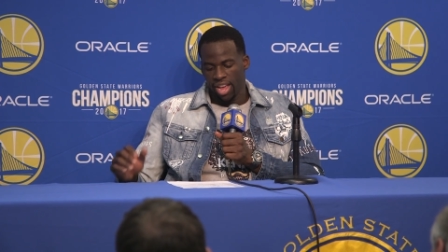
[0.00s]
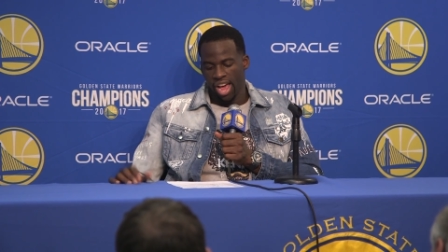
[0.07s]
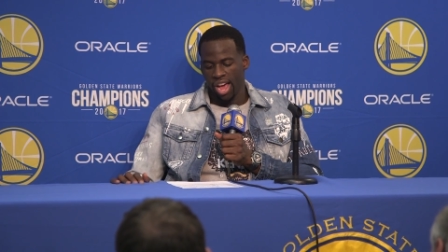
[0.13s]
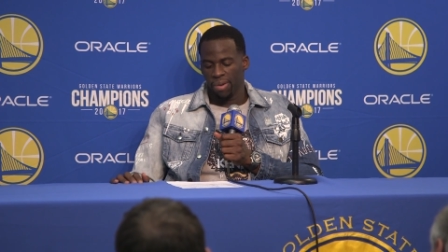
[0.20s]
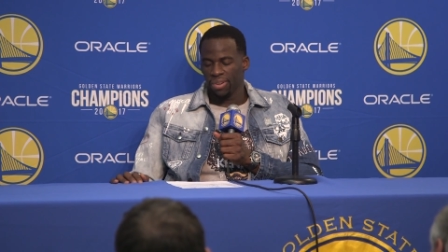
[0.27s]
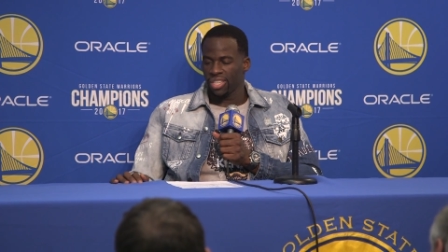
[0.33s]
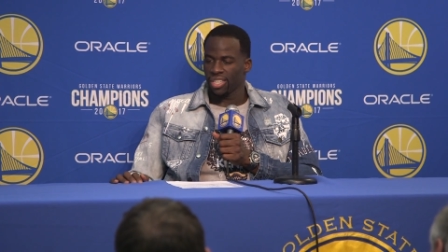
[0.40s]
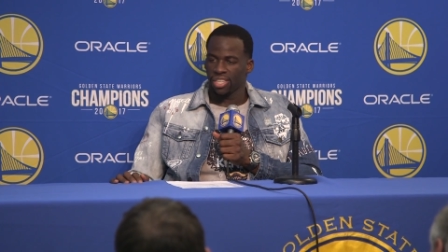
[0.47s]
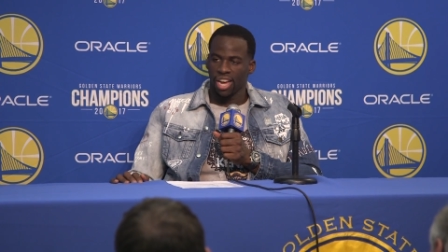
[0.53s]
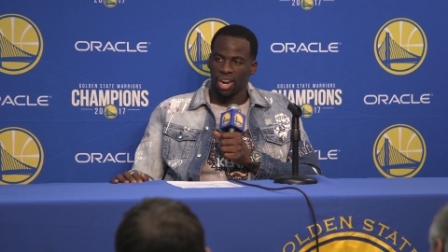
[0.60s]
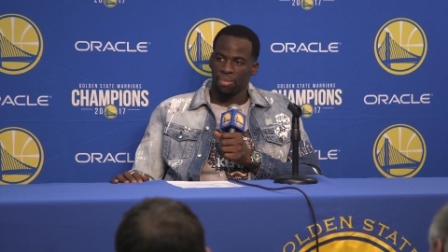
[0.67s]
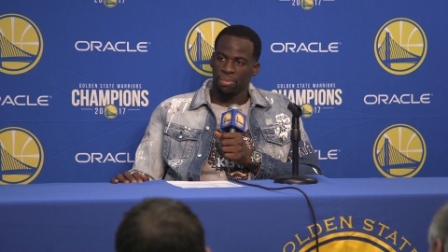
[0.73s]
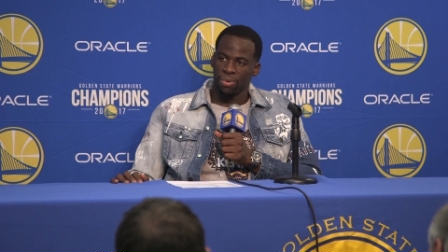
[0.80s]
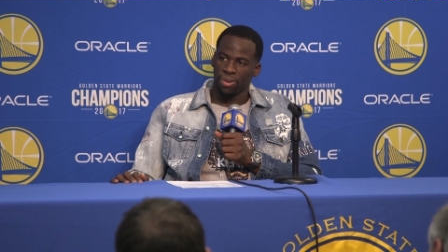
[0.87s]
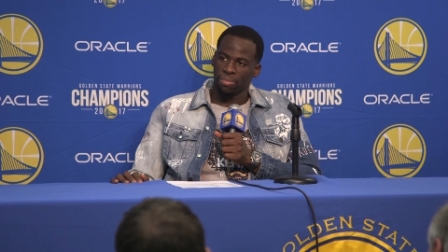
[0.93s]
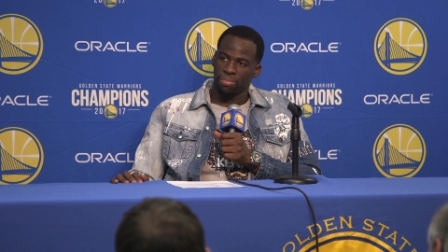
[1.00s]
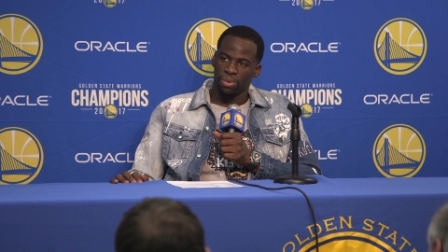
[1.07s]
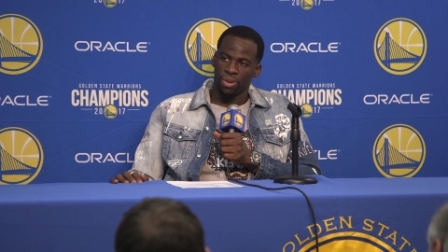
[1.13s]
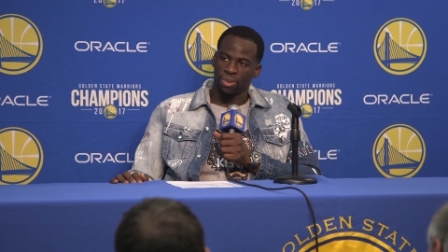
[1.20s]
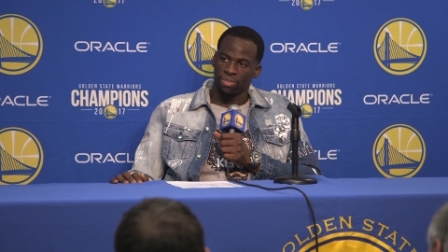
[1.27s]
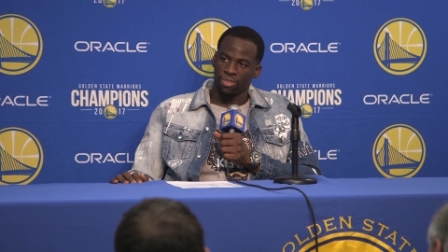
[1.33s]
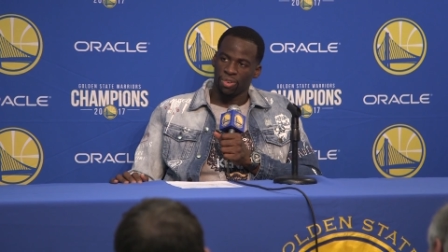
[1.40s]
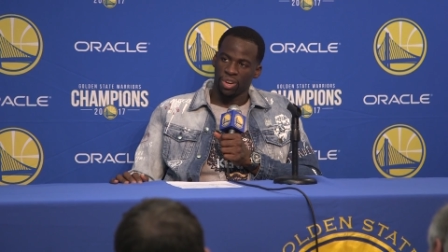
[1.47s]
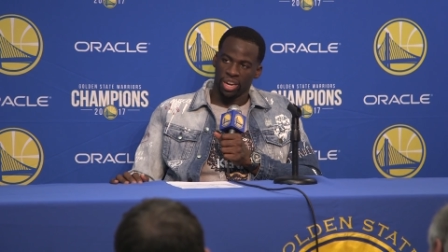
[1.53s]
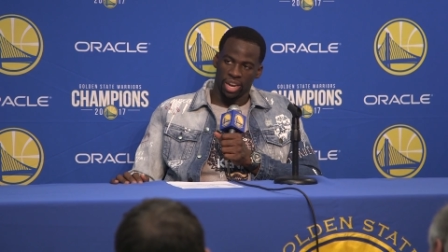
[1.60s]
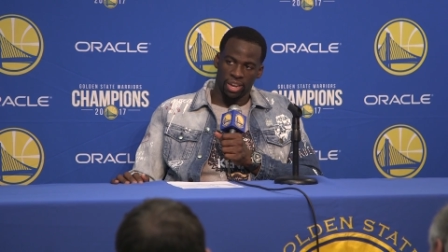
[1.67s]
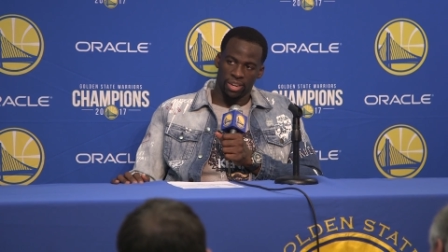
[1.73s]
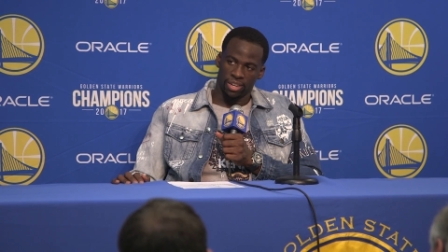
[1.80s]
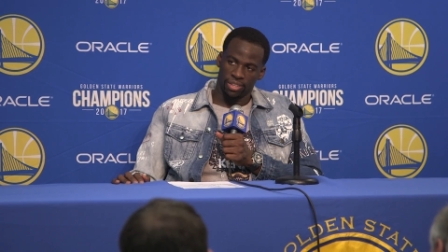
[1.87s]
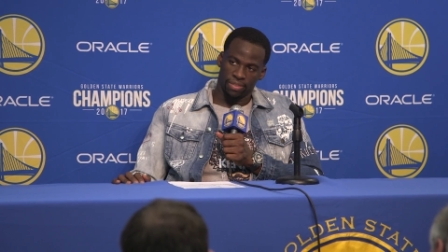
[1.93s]
uh, we just got to put put a full
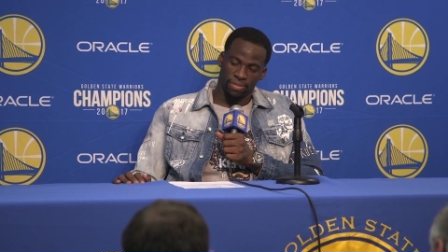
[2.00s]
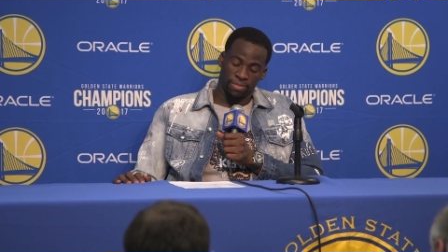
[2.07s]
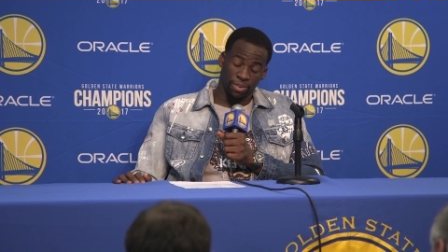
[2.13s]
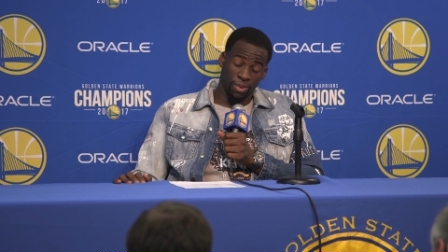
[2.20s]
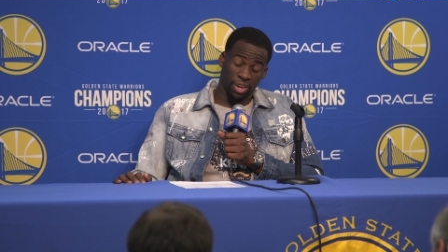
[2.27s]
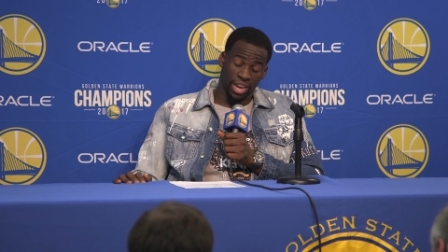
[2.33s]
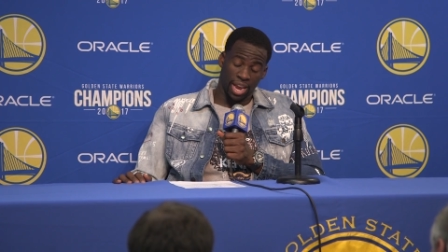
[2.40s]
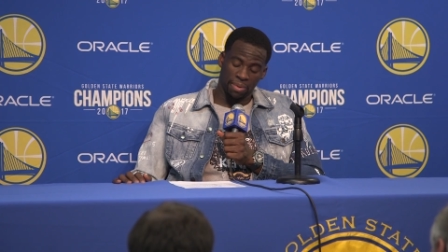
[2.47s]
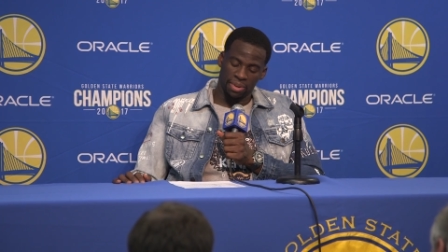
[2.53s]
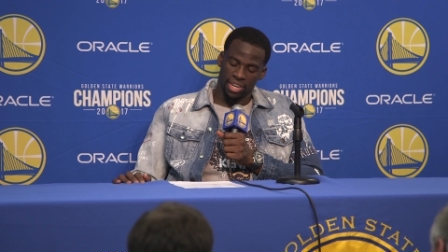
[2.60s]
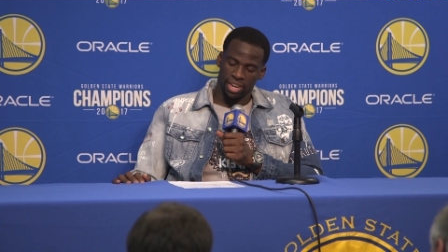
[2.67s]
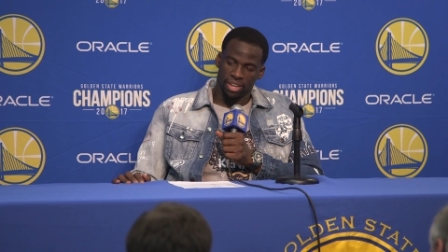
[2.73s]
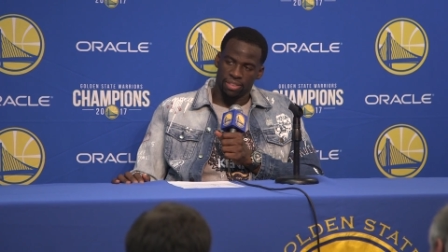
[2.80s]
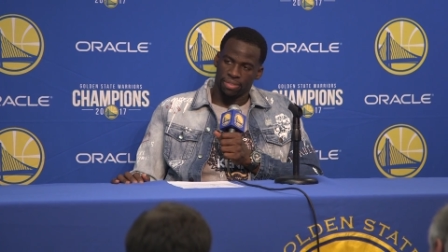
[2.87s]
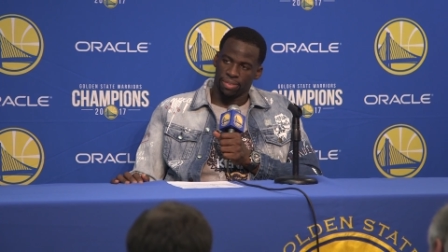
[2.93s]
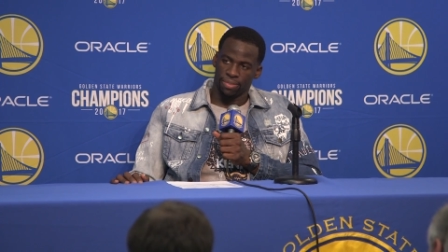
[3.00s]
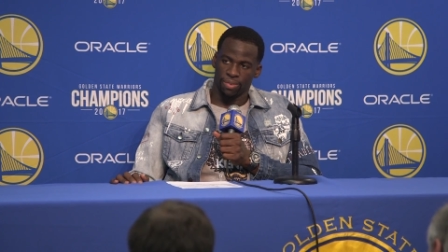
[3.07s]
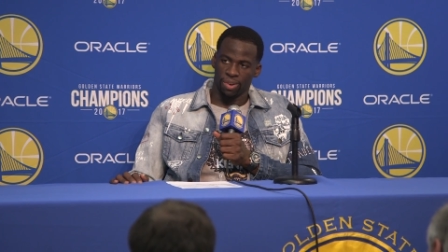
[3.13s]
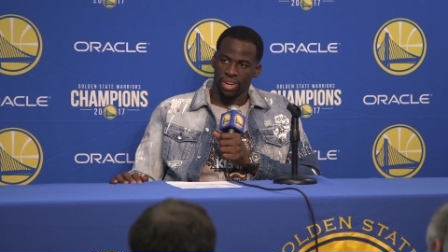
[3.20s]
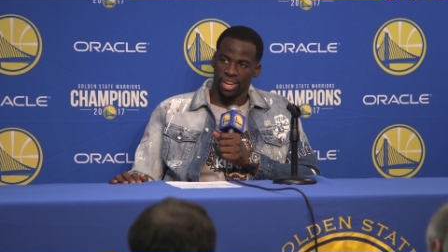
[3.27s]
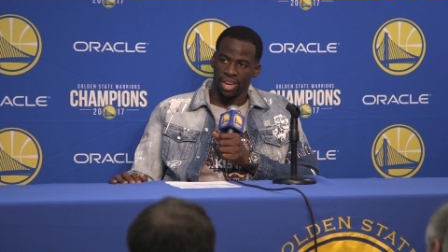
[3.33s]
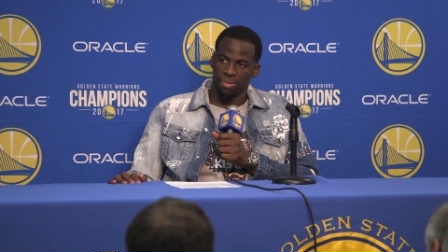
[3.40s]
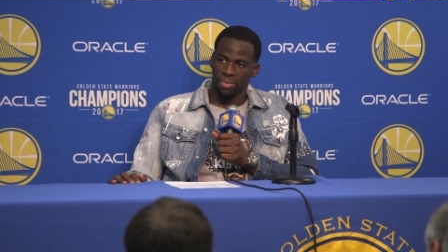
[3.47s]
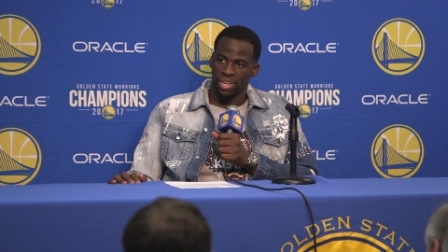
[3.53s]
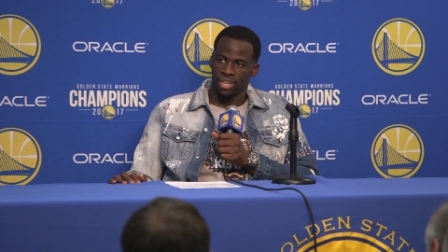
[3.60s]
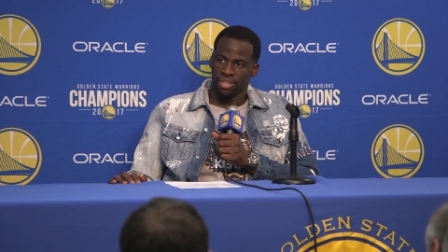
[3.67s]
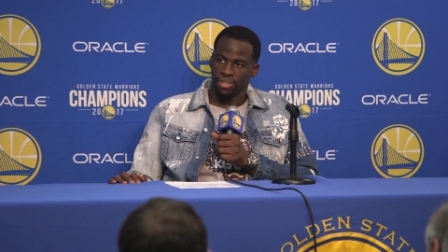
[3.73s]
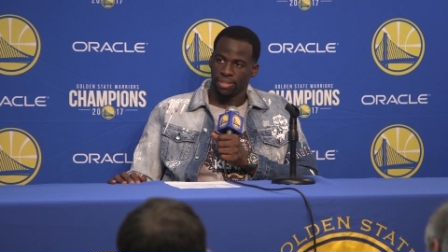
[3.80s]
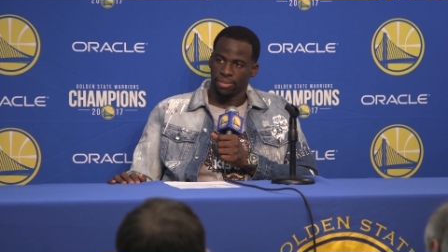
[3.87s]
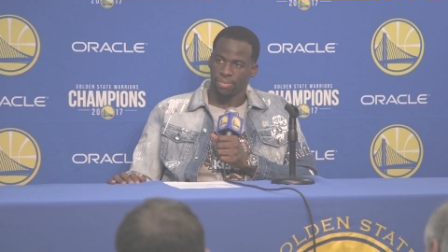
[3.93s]
together, full game together for 48 minutes.